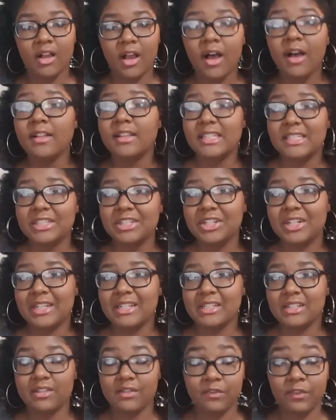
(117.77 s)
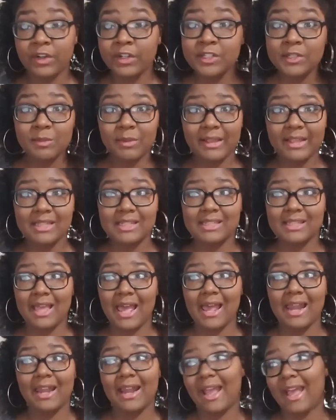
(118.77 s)
College is the first place
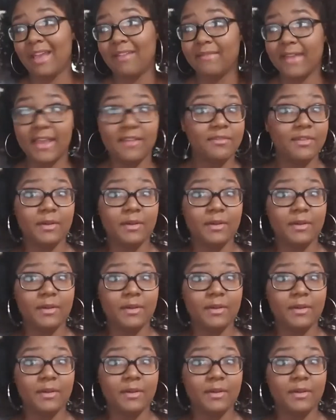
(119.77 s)
that I've